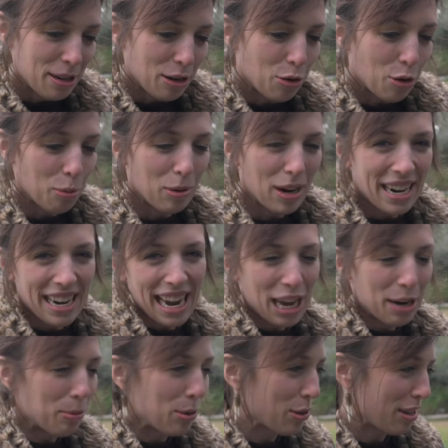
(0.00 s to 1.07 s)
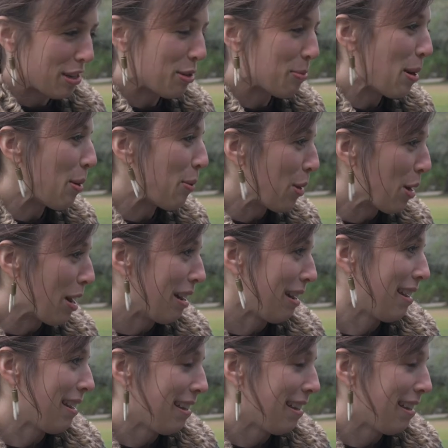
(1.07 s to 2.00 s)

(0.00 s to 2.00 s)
incorporating animals into my work.